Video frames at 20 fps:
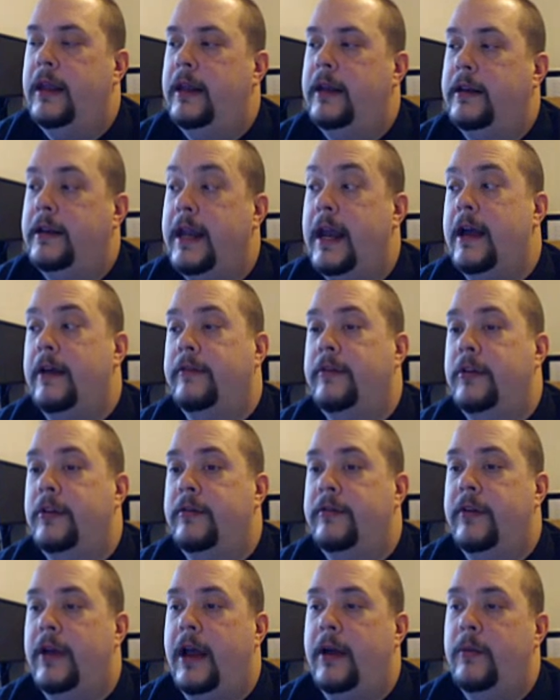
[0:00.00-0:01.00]
And yeah, if you
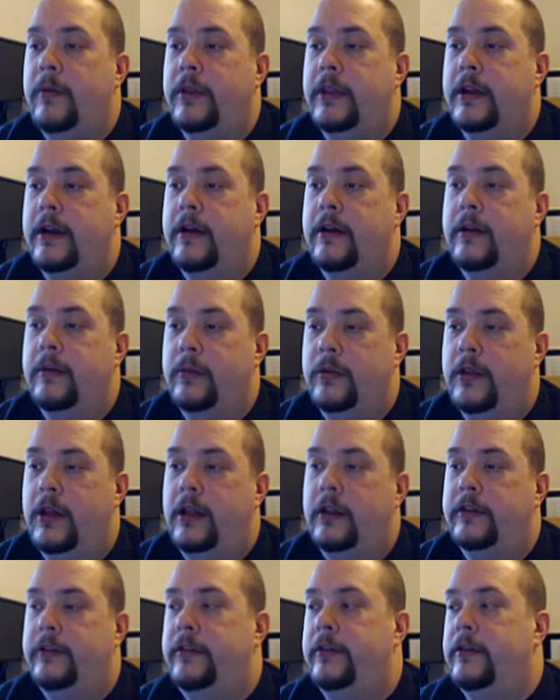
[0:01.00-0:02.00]
define one there, it will
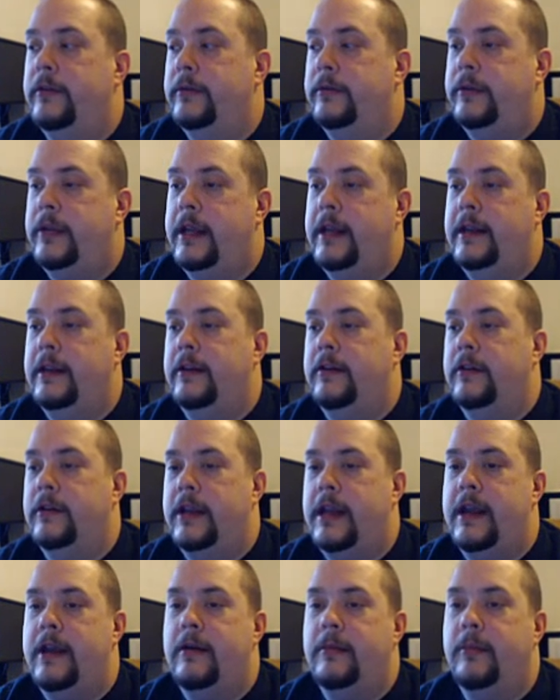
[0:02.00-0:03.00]
also take into
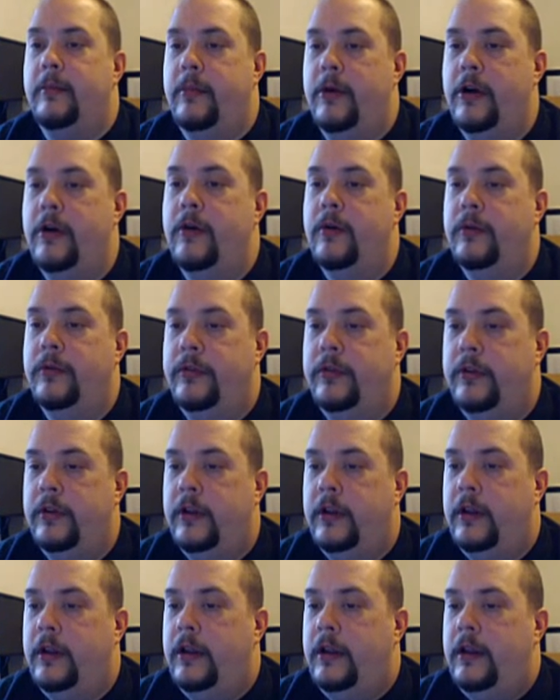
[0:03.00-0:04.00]
account both.
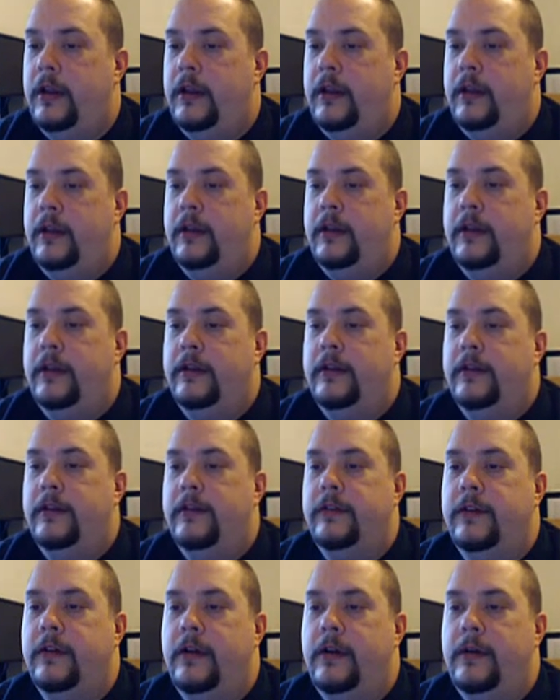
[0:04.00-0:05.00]

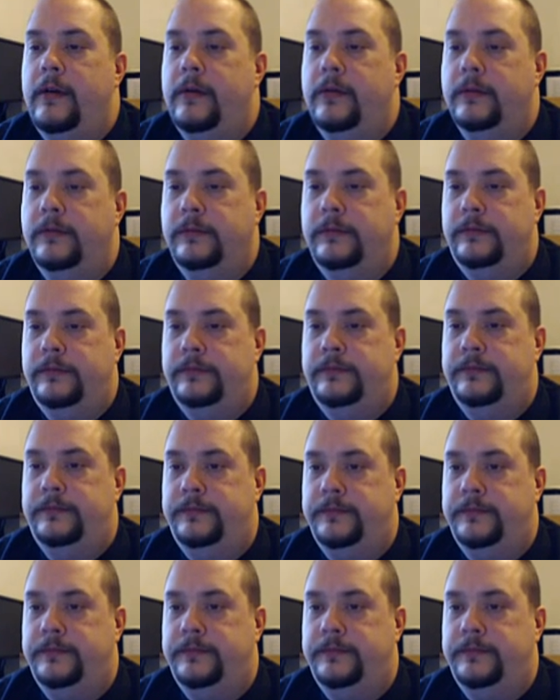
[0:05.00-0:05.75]
So